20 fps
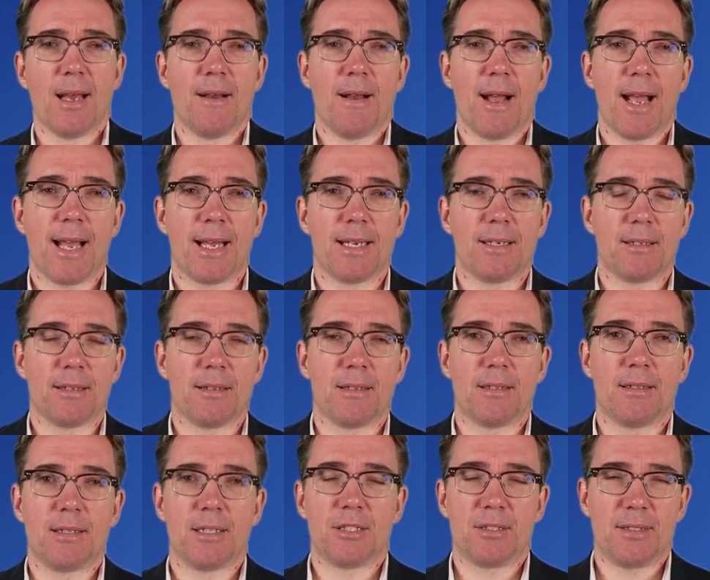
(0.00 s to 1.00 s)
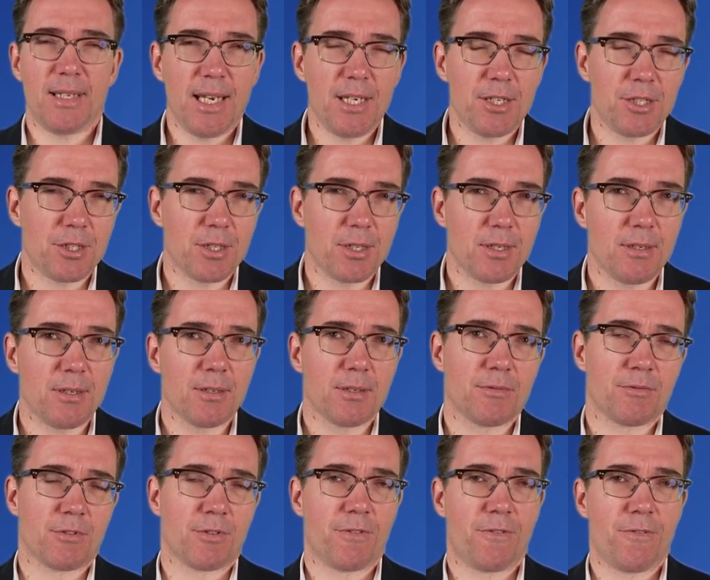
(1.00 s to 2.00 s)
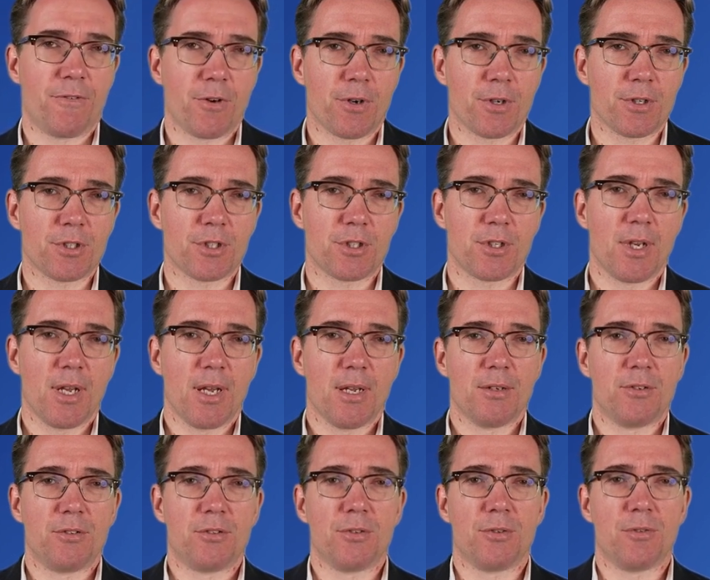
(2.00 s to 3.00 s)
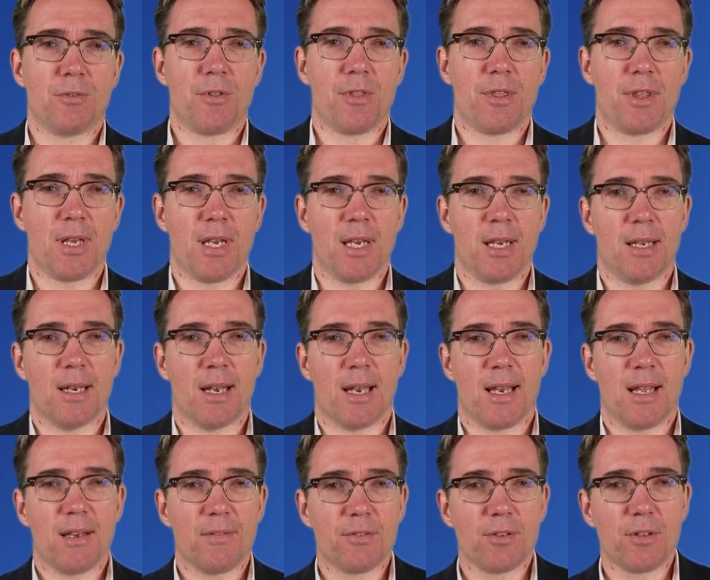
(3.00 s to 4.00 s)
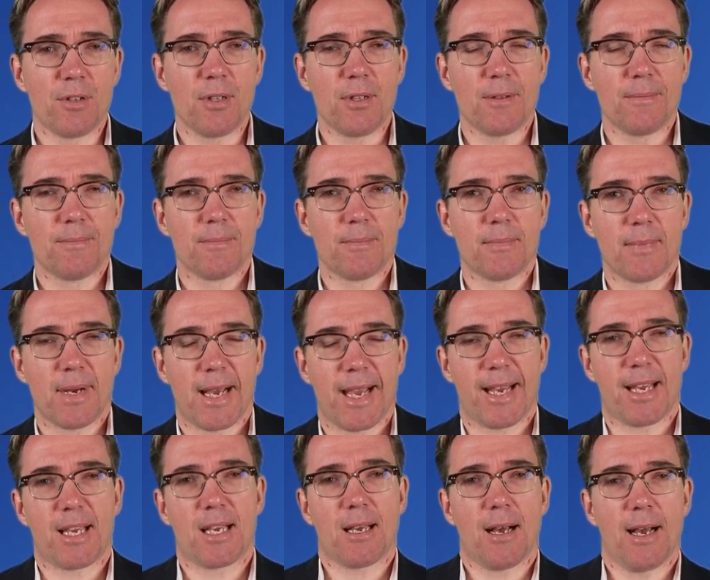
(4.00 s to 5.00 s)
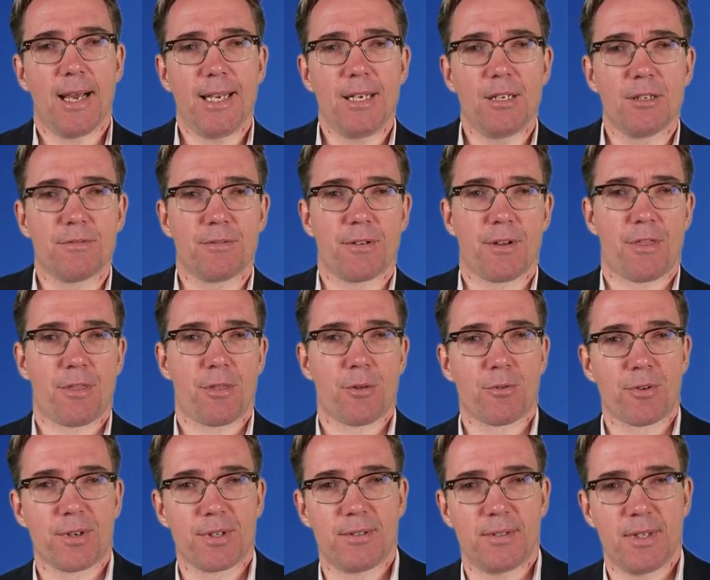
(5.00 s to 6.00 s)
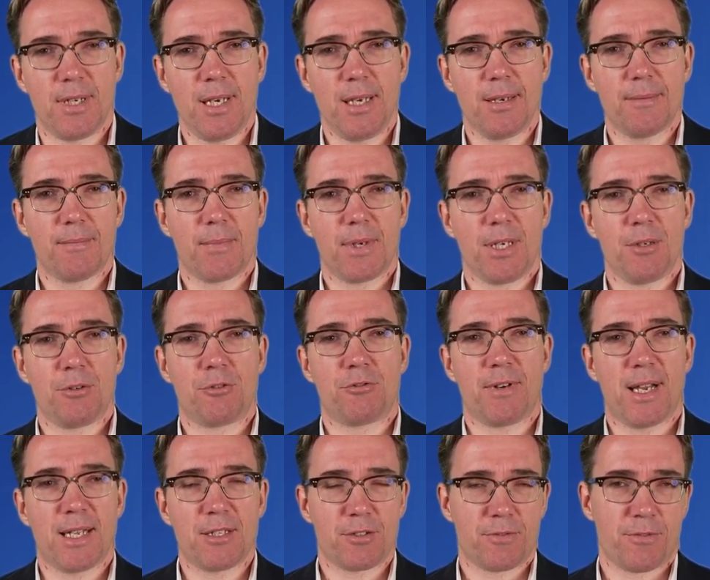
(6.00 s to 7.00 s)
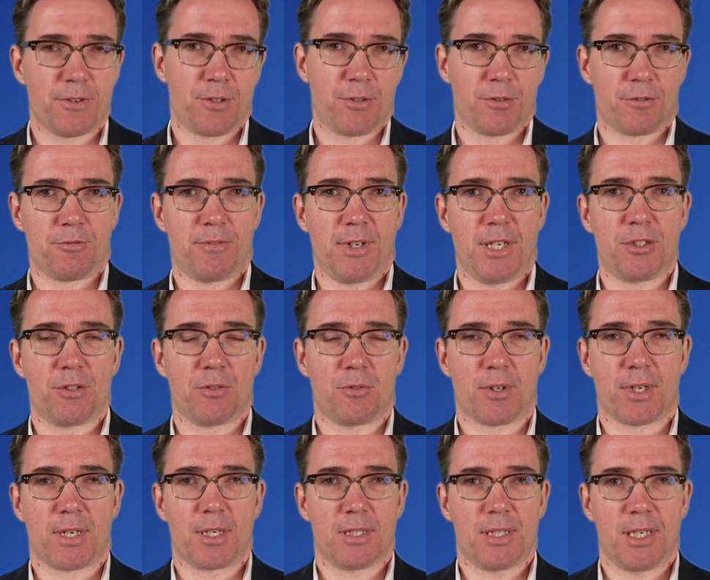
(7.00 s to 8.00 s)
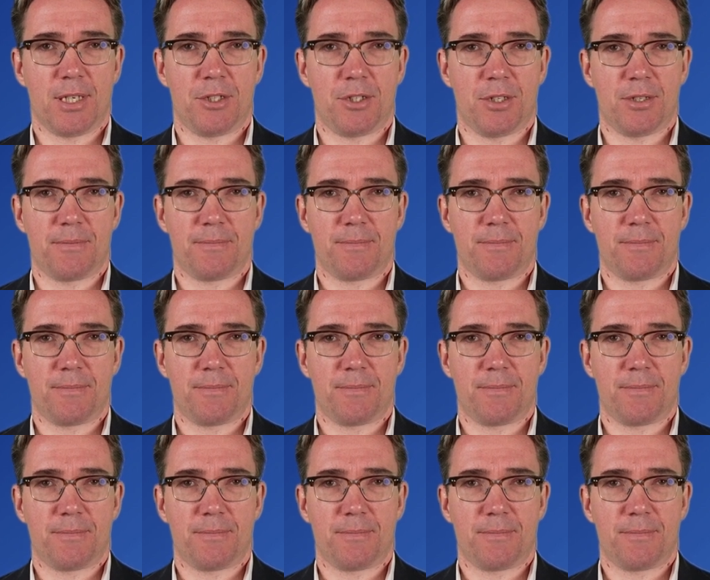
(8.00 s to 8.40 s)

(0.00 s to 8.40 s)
And the distinction refers to the level and kind of authority you transfer to a regional organization.